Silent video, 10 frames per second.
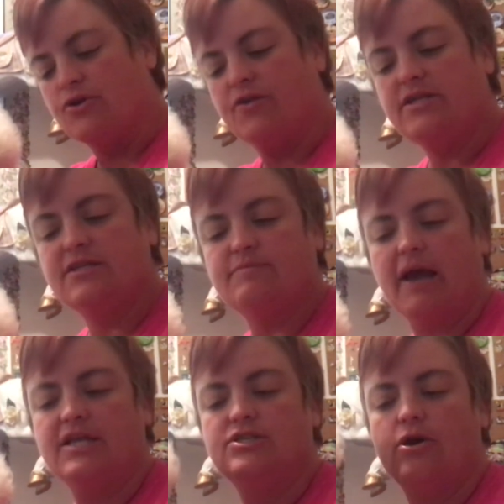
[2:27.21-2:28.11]
So this is
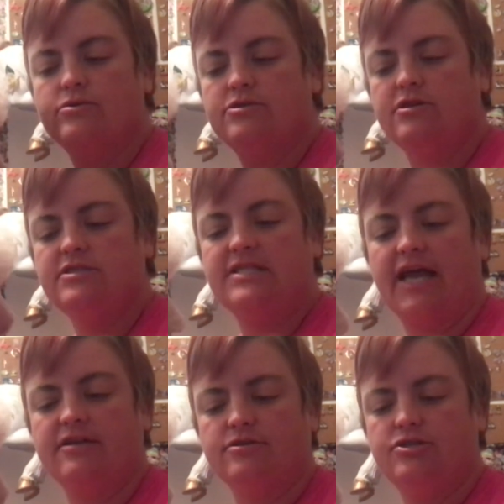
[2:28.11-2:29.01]
by Dozer's
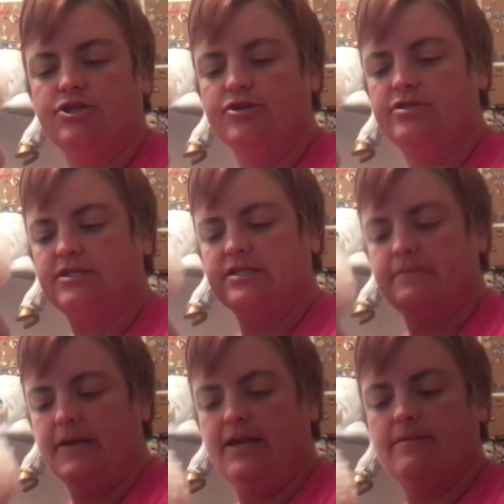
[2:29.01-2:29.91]
Dental Chews. This is a
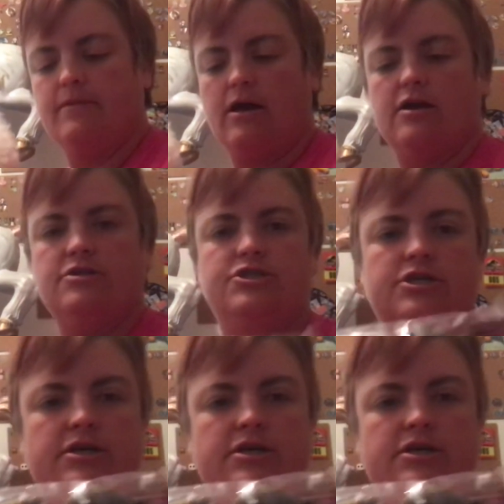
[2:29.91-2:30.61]
medium large.